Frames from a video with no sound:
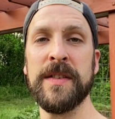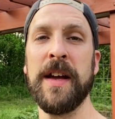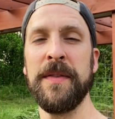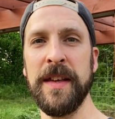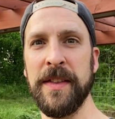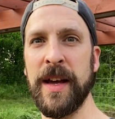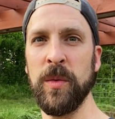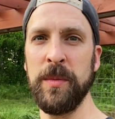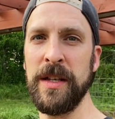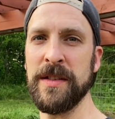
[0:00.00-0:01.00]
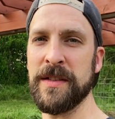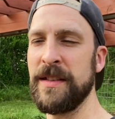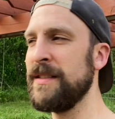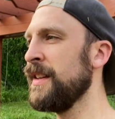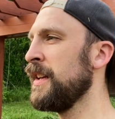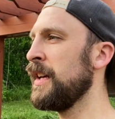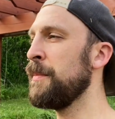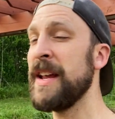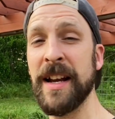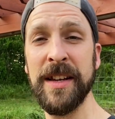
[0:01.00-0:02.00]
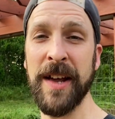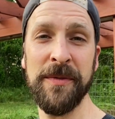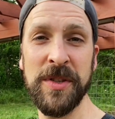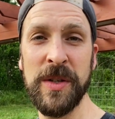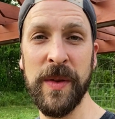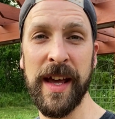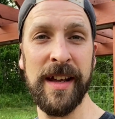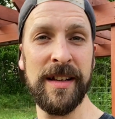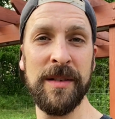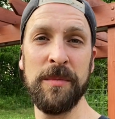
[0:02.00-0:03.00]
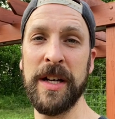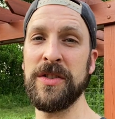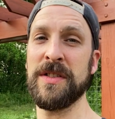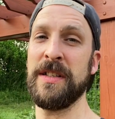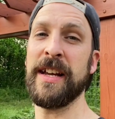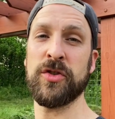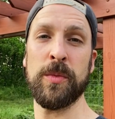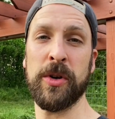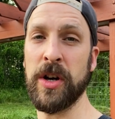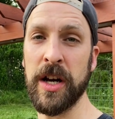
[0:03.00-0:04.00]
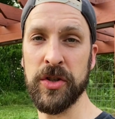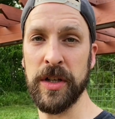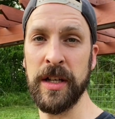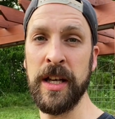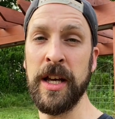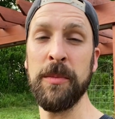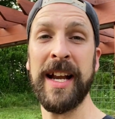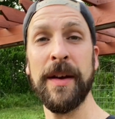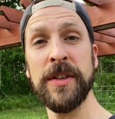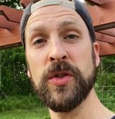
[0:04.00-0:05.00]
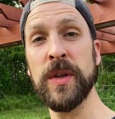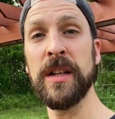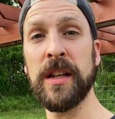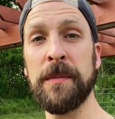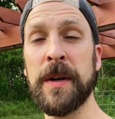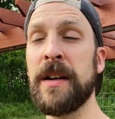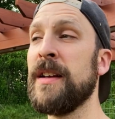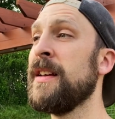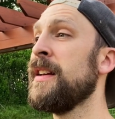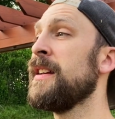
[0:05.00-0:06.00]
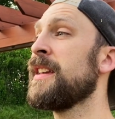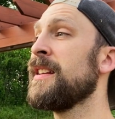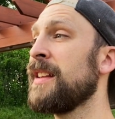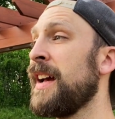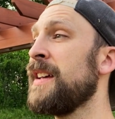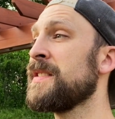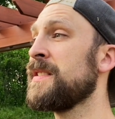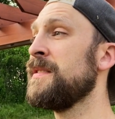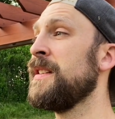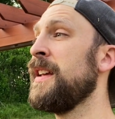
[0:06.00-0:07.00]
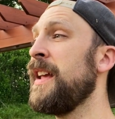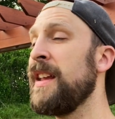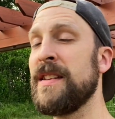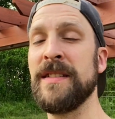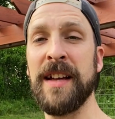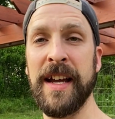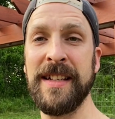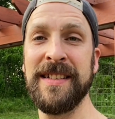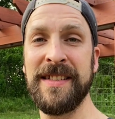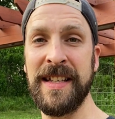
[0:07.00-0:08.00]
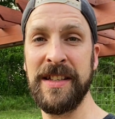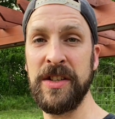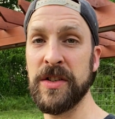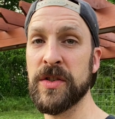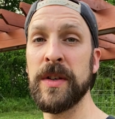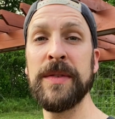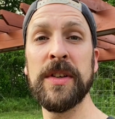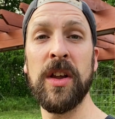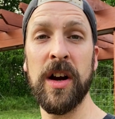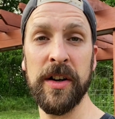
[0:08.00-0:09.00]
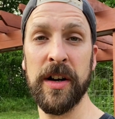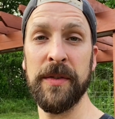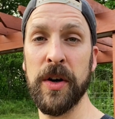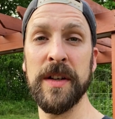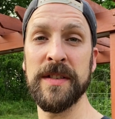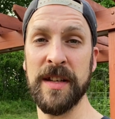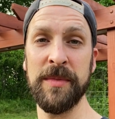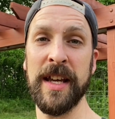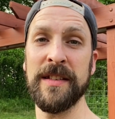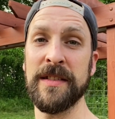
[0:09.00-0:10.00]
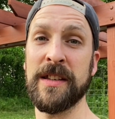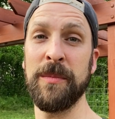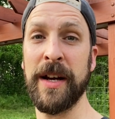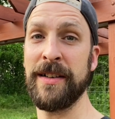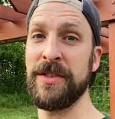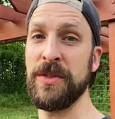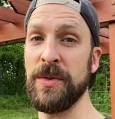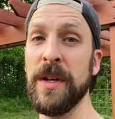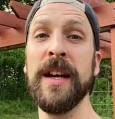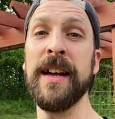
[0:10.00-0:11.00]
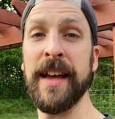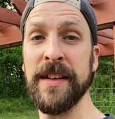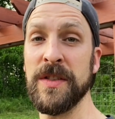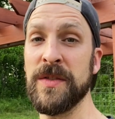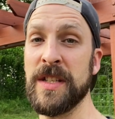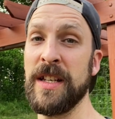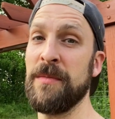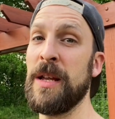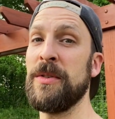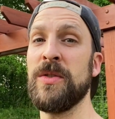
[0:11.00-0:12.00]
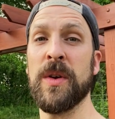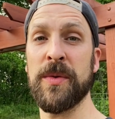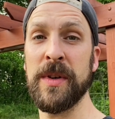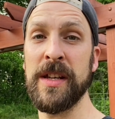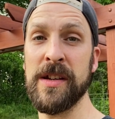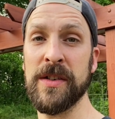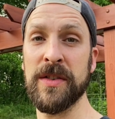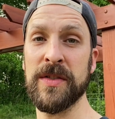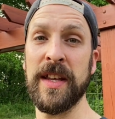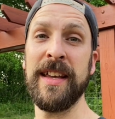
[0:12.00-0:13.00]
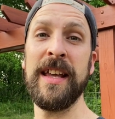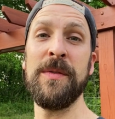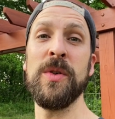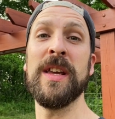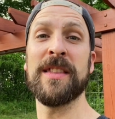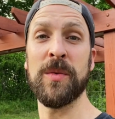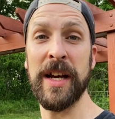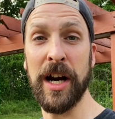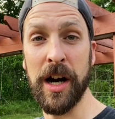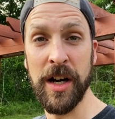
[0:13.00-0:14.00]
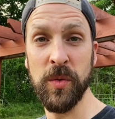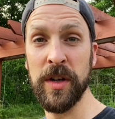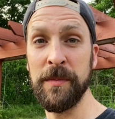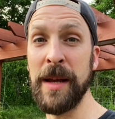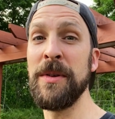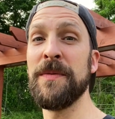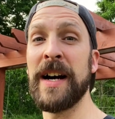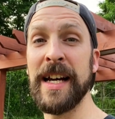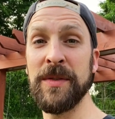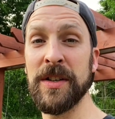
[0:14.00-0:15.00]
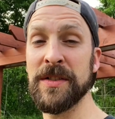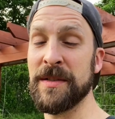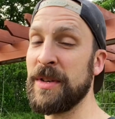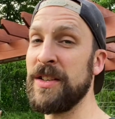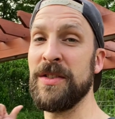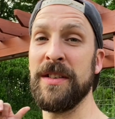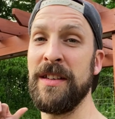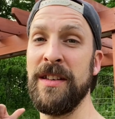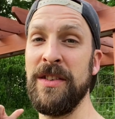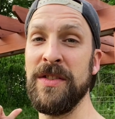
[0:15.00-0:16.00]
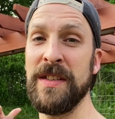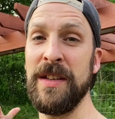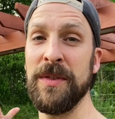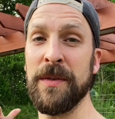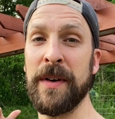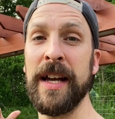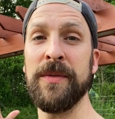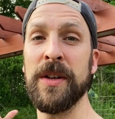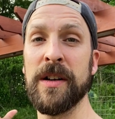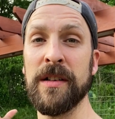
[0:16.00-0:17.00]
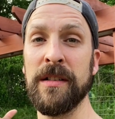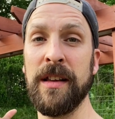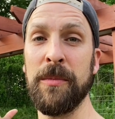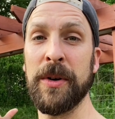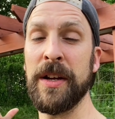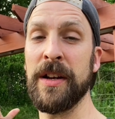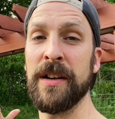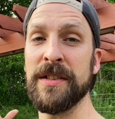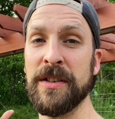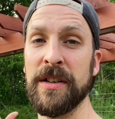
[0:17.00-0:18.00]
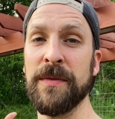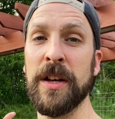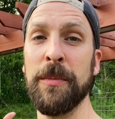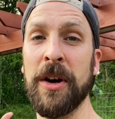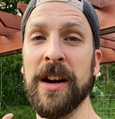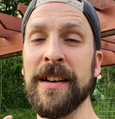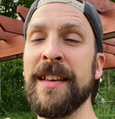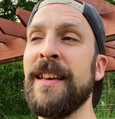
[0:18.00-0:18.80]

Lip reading: I think that will be just, may not even have to do that, but just an extra precaution. But having treated lumber can last 8, 9, 10 years or even longer, I've heard in some cases, compared to, as you've seen, maybe 2 or 3 years. If you get the right hardwood, maybe 5 years, but you see even the 5-year lumber here is starting to fall apart.